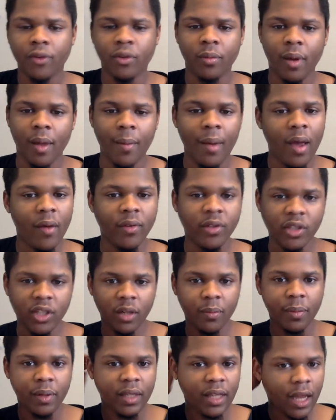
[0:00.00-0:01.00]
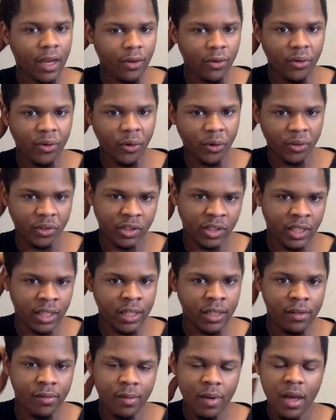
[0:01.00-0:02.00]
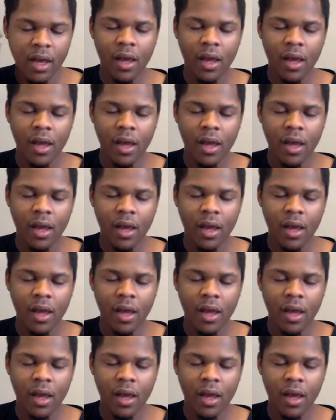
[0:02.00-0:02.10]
You're like, man, we should have beat that New York team.